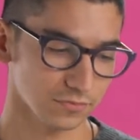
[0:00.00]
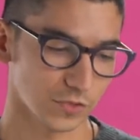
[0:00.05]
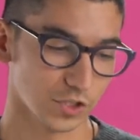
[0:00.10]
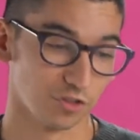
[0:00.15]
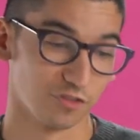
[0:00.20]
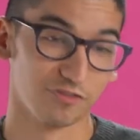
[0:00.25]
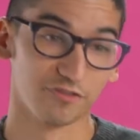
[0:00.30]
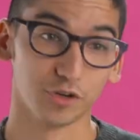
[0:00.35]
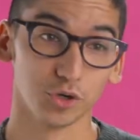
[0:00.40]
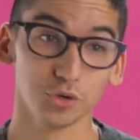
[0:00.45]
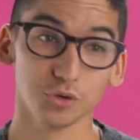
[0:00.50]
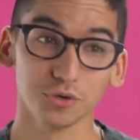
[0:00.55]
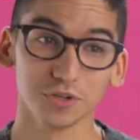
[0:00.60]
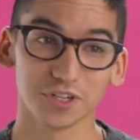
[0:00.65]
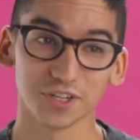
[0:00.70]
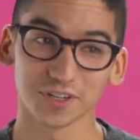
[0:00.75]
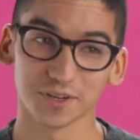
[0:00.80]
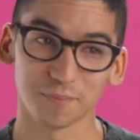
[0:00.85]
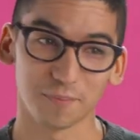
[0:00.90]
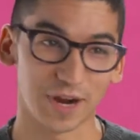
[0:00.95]

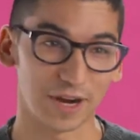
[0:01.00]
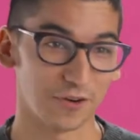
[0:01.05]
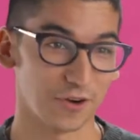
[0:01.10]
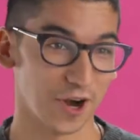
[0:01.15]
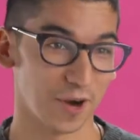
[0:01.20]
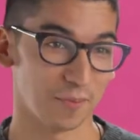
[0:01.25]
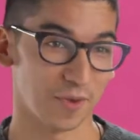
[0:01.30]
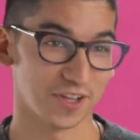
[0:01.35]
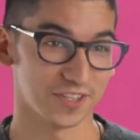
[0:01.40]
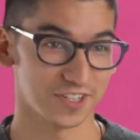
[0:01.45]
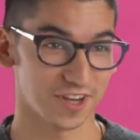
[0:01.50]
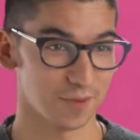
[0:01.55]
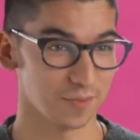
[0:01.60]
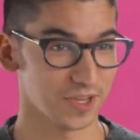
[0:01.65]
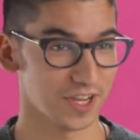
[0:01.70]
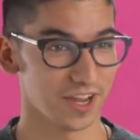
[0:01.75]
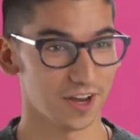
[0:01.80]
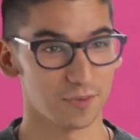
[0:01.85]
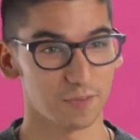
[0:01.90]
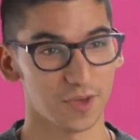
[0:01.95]
Food. My grandma taught me
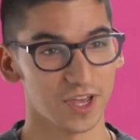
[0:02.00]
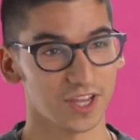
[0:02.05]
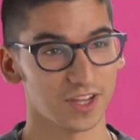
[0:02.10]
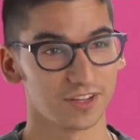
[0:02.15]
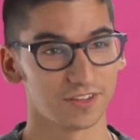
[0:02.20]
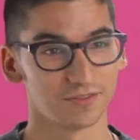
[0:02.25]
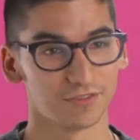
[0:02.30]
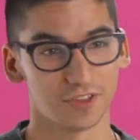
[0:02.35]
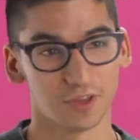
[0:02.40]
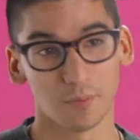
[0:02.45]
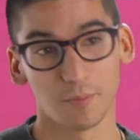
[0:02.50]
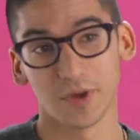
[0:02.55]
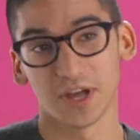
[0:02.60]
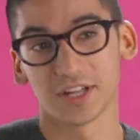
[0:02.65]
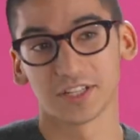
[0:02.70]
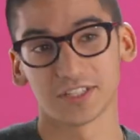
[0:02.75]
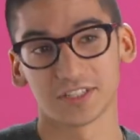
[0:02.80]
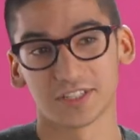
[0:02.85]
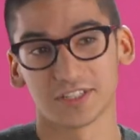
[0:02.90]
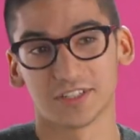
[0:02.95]
how to make the
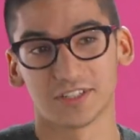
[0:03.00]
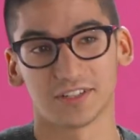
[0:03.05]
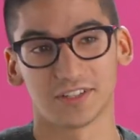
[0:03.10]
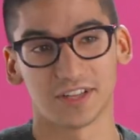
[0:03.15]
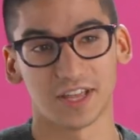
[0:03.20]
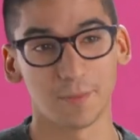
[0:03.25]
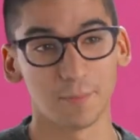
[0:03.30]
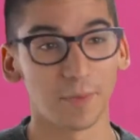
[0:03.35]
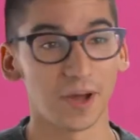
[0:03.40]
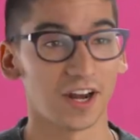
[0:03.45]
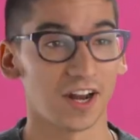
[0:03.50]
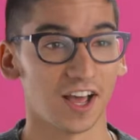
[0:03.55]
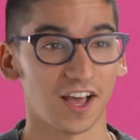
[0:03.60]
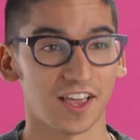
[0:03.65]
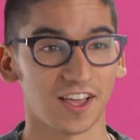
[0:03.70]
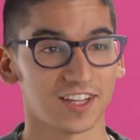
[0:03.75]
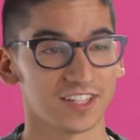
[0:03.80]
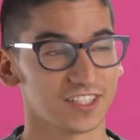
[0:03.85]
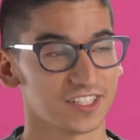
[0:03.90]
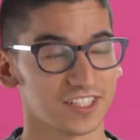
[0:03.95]
best
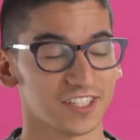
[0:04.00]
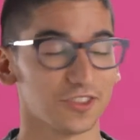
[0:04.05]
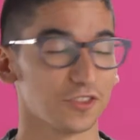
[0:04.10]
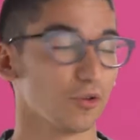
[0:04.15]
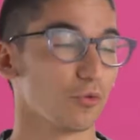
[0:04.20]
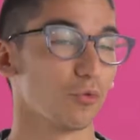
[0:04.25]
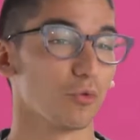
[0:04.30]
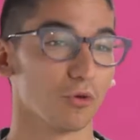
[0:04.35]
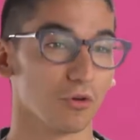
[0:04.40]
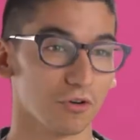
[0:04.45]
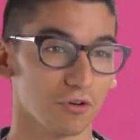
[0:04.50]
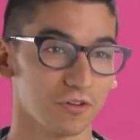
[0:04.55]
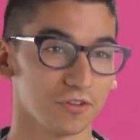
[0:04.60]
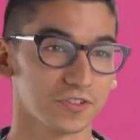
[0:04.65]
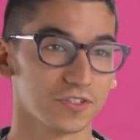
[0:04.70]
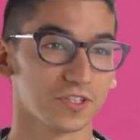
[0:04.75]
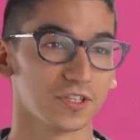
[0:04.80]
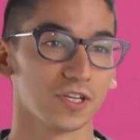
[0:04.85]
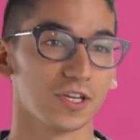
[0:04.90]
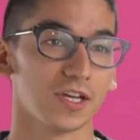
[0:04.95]
empanadas in the world.